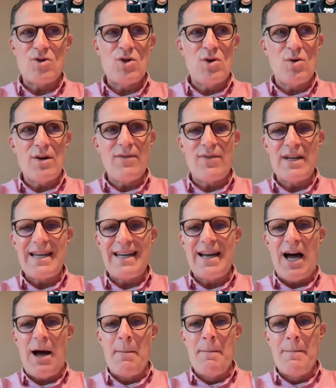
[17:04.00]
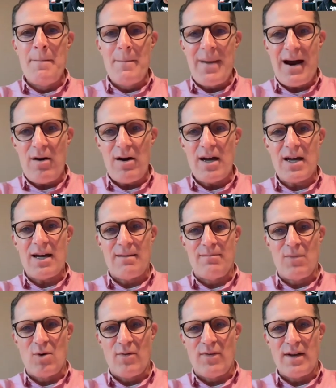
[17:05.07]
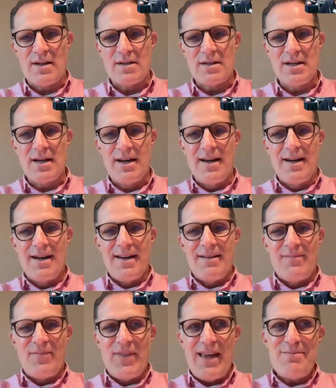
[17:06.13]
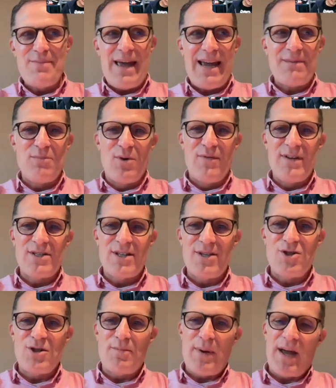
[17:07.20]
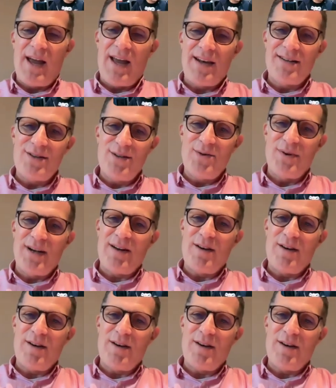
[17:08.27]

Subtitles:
You don't even need American movies. They make movies in Japan too. How